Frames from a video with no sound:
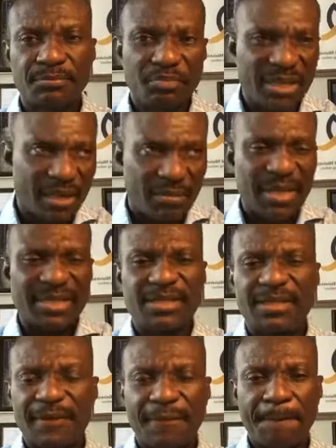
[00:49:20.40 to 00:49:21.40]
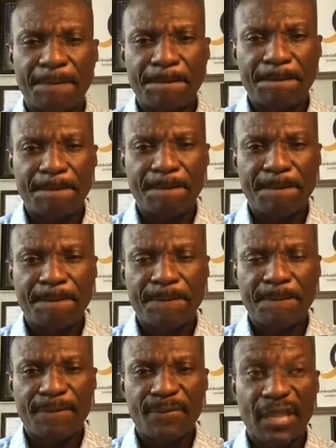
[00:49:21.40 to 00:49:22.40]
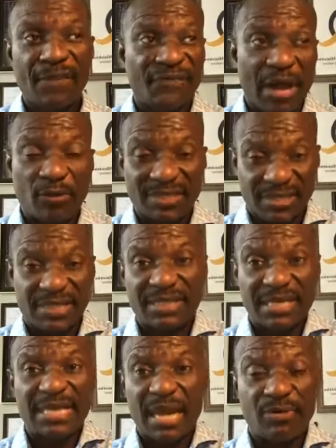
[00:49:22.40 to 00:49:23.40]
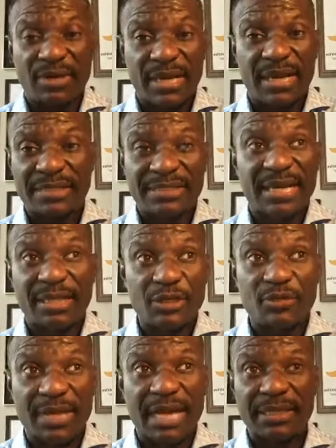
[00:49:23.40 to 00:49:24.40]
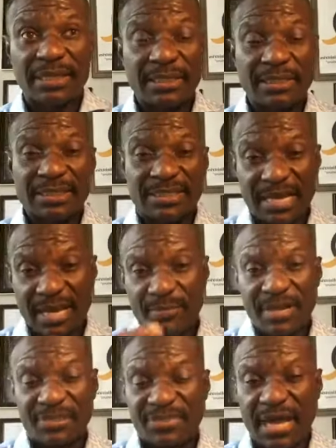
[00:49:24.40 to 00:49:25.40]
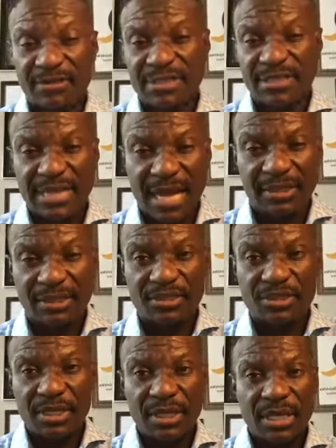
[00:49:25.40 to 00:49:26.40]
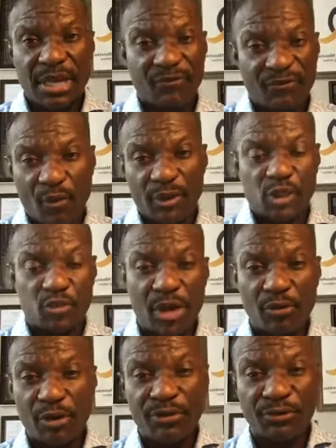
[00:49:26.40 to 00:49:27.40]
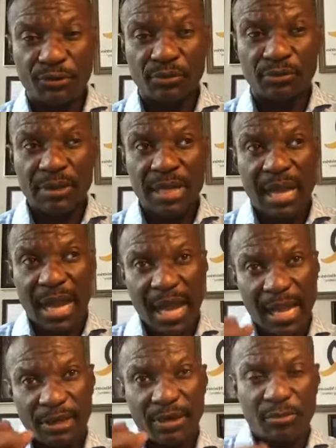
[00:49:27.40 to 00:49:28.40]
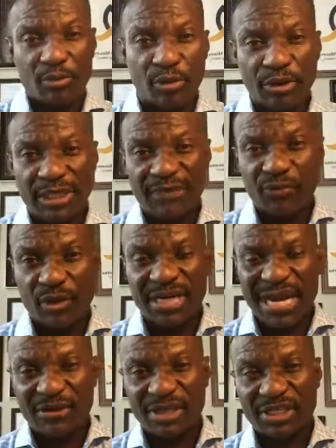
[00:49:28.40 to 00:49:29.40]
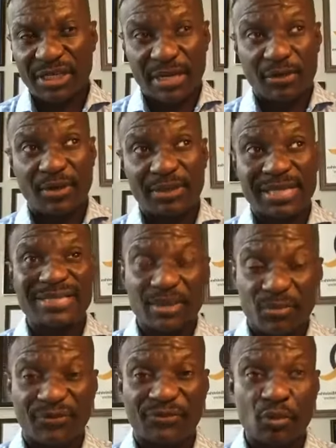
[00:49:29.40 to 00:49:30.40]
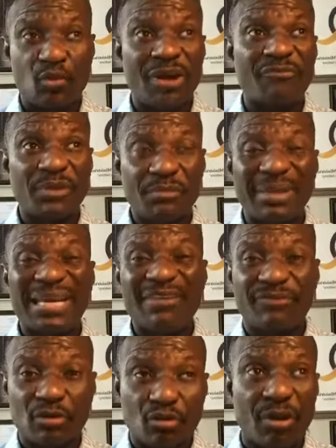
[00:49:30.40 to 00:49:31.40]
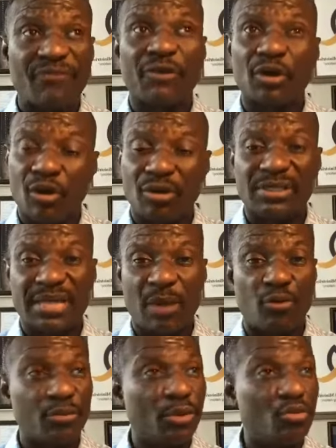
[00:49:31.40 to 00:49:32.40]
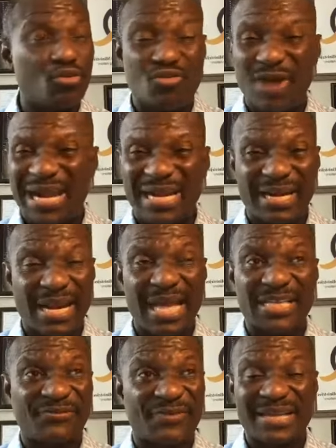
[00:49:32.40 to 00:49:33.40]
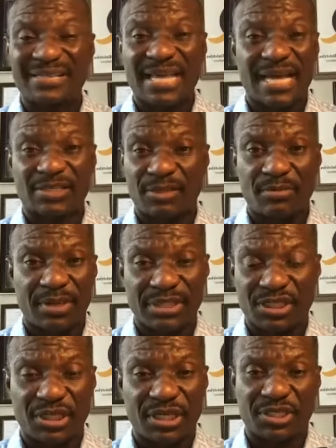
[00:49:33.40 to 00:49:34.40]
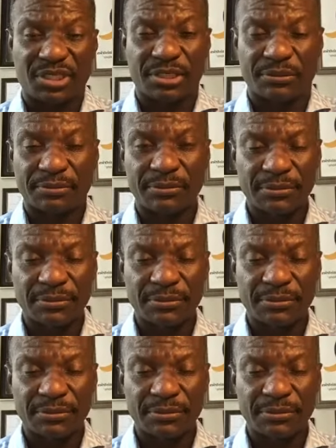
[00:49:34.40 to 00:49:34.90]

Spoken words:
Be a blessing. If I was sitting down here and tell you that send me $1,000 and for what you are going through, I'm going to give you a direction and all that. Some of you who have been believing wrong for a long time will be running as fast as somebody's chasing you.